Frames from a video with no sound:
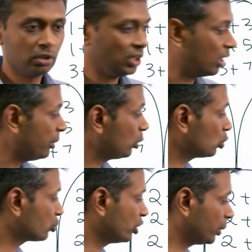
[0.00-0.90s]
that will be
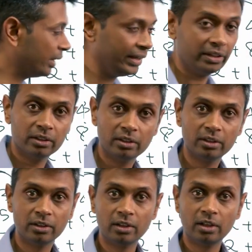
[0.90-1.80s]
2020,
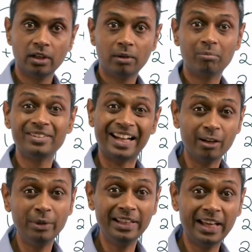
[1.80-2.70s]
but that will
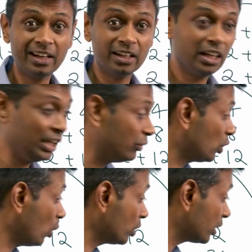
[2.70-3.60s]
be there if you
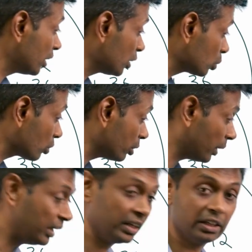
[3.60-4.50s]
counted till
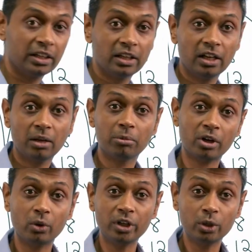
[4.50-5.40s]
2020. We
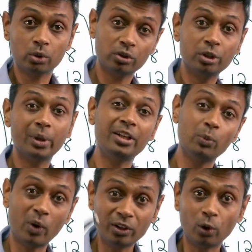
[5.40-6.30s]
are counting
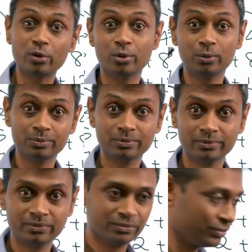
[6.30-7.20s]
2021 also,
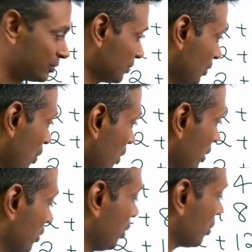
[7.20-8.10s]
or it
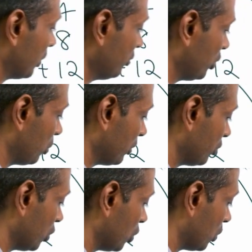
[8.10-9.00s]
is not
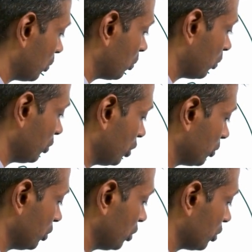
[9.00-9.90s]
1010, 1010,
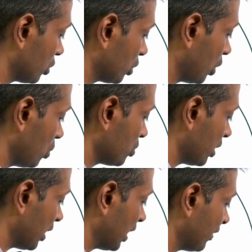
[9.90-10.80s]
it is
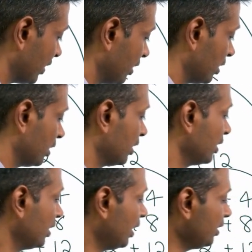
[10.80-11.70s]
1011
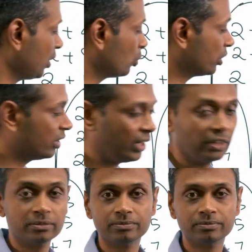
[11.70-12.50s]
and 1010.